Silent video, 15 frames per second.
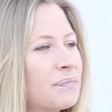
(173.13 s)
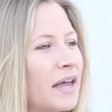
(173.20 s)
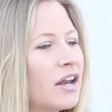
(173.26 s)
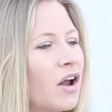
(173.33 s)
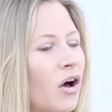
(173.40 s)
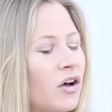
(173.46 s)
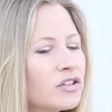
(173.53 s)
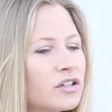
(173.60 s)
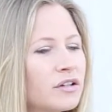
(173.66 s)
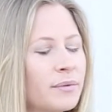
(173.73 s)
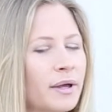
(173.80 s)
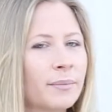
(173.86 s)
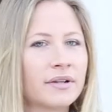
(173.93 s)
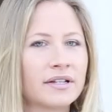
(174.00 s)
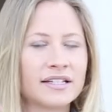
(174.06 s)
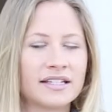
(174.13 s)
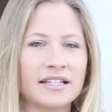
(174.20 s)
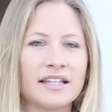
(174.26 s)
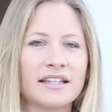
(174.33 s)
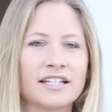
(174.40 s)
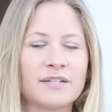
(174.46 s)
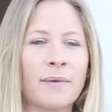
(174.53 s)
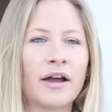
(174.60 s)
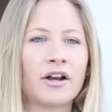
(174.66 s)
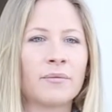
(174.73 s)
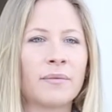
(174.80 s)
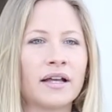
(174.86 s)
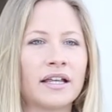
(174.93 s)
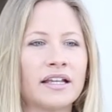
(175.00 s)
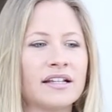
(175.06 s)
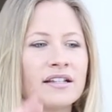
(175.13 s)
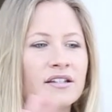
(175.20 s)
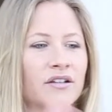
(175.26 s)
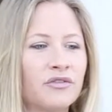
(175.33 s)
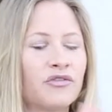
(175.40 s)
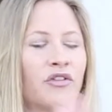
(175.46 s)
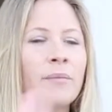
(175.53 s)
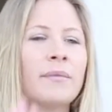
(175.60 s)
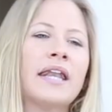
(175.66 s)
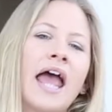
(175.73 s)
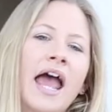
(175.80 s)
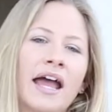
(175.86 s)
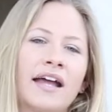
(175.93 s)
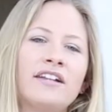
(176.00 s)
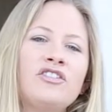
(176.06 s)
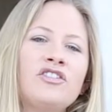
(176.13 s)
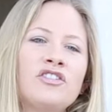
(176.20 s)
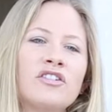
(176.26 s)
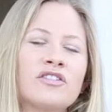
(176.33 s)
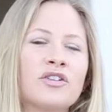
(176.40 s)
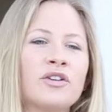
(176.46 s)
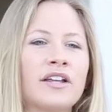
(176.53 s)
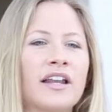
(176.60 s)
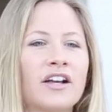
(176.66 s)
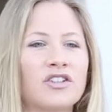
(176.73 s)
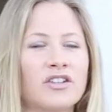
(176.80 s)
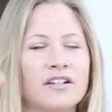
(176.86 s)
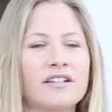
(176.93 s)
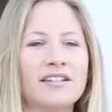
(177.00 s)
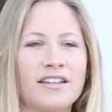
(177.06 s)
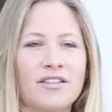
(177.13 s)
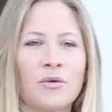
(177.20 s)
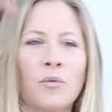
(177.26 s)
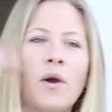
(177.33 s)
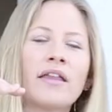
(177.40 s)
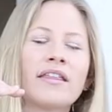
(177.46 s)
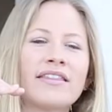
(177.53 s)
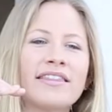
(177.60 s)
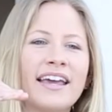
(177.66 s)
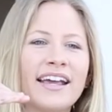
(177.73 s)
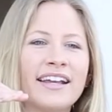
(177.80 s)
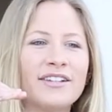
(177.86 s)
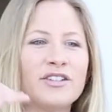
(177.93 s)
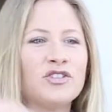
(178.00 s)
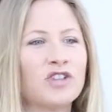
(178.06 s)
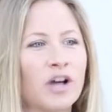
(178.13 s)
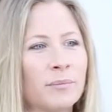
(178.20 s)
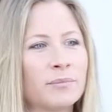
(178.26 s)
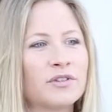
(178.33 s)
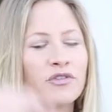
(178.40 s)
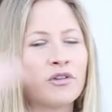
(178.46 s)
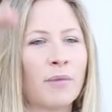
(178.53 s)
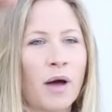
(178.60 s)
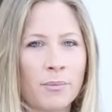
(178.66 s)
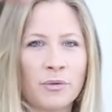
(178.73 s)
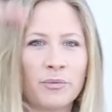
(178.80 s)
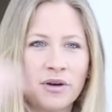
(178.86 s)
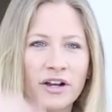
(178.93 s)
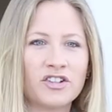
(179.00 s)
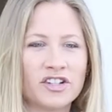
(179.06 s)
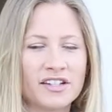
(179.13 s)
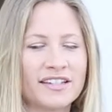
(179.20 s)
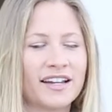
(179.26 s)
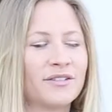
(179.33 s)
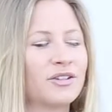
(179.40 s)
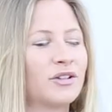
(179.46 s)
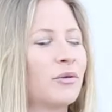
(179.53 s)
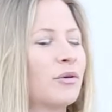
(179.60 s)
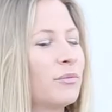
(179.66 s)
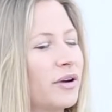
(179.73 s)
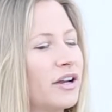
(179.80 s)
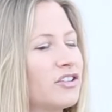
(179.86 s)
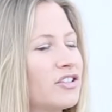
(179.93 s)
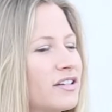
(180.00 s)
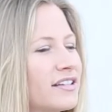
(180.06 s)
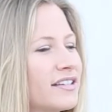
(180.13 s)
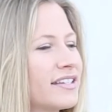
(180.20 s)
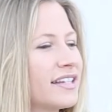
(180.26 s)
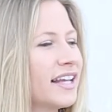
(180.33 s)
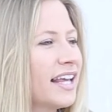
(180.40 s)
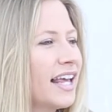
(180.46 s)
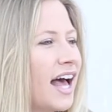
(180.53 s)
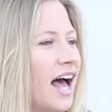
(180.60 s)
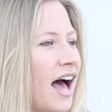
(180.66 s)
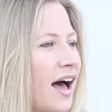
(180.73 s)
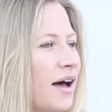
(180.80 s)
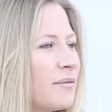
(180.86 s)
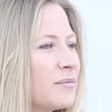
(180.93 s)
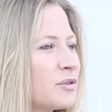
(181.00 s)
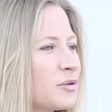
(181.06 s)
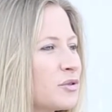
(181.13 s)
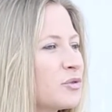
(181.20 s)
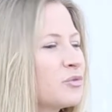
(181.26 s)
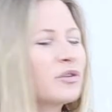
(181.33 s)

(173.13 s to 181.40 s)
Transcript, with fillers: and also to be able to see the spider monkeys from an edge. So you could actually see the way that they jumped from upper branches down to lower branches. Um, so it was a